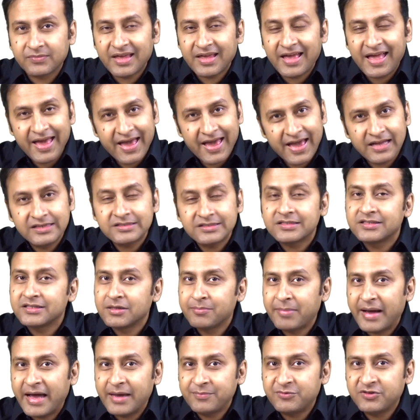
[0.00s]
and the
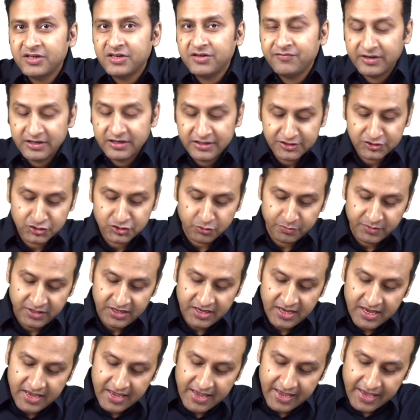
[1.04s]
biopsy revealed it to
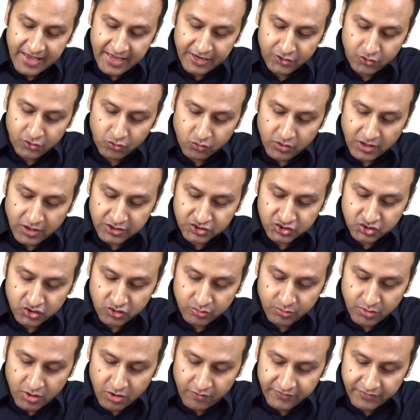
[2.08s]
be
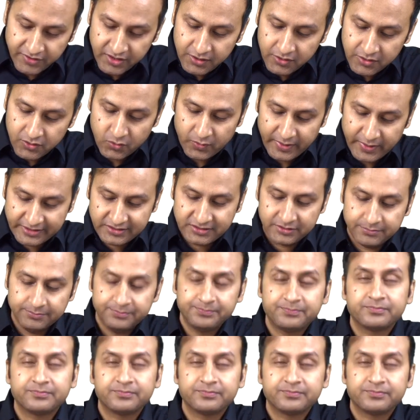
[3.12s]
adenocarcinoma of the rectum.